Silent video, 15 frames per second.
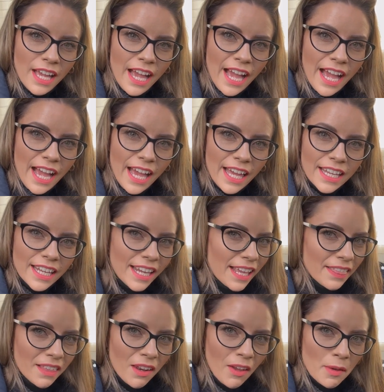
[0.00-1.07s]
and hit
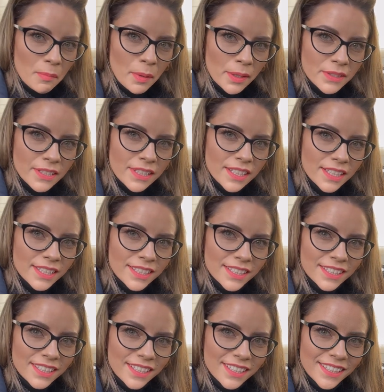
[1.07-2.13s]
the like button.
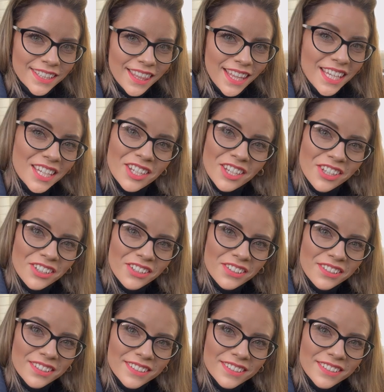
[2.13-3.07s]
Thank you.